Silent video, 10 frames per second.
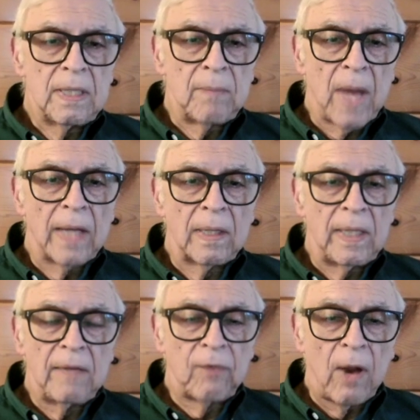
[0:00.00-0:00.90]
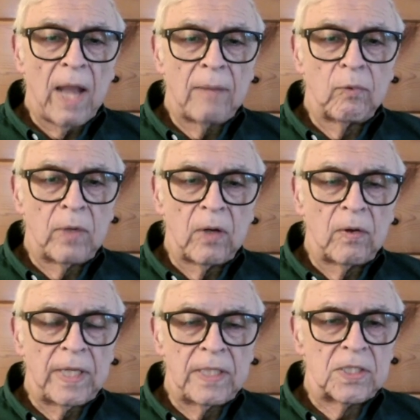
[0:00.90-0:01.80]
model, for hybrid
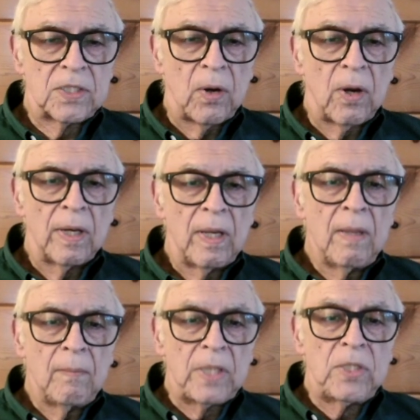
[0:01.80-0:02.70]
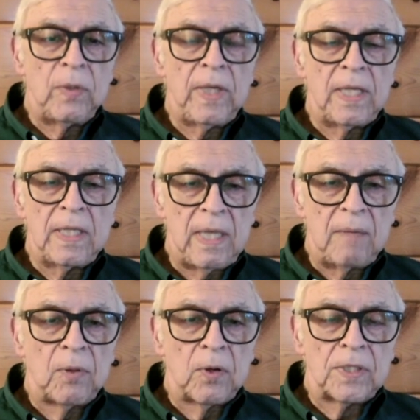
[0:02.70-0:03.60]
learning to start, but doing it in
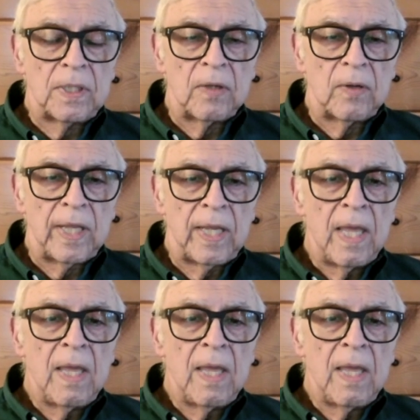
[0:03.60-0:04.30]
in-person learning.